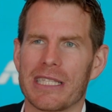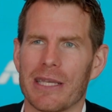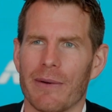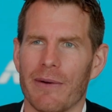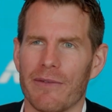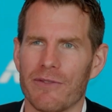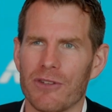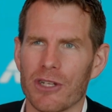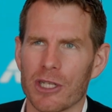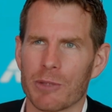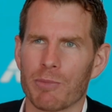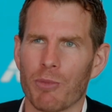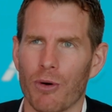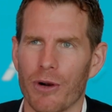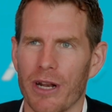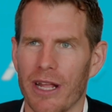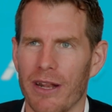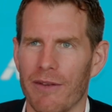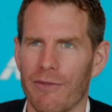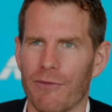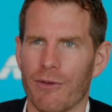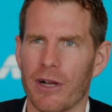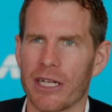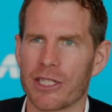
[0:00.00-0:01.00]
that we've just brought
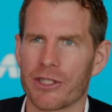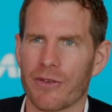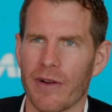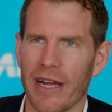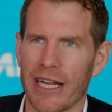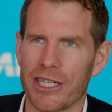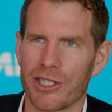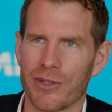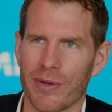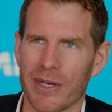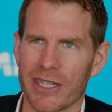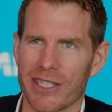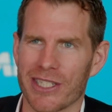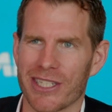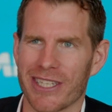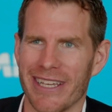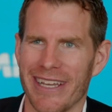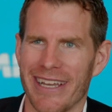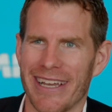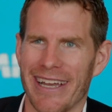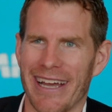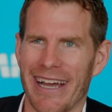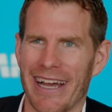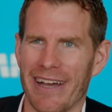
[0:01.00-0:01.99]
in, fresh graduates,
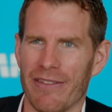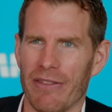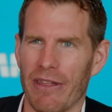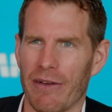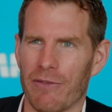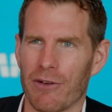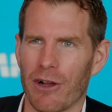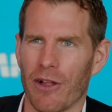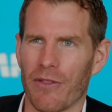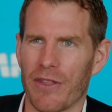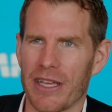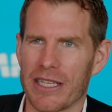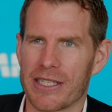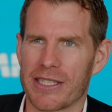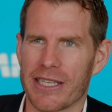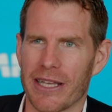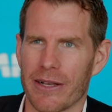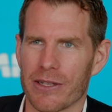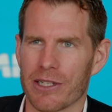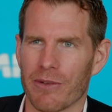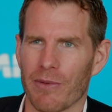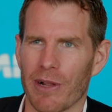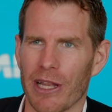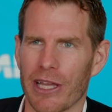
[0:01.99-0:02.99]
they've got these
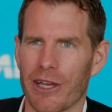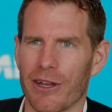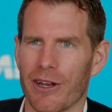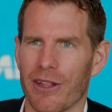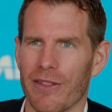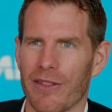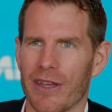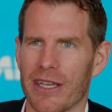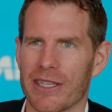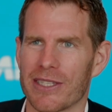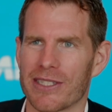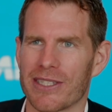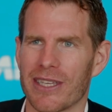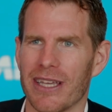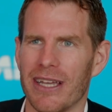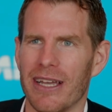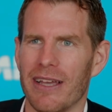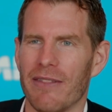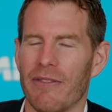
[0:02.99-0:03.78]
skills, they're really good at this,